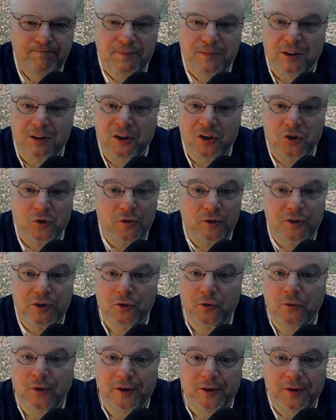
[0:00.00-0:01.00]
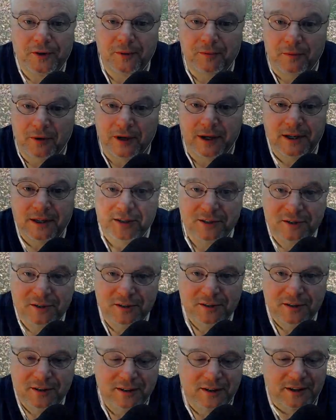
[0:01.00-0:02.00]
as soon as the weather breaks
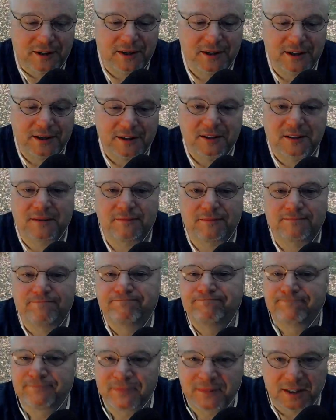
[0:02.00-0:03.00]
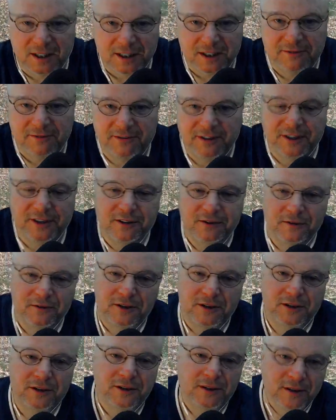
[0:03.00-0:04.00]
and I can get some nice videos
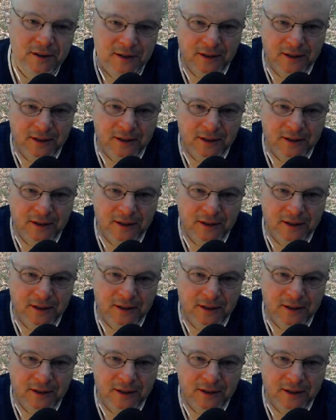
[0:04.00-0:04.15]
and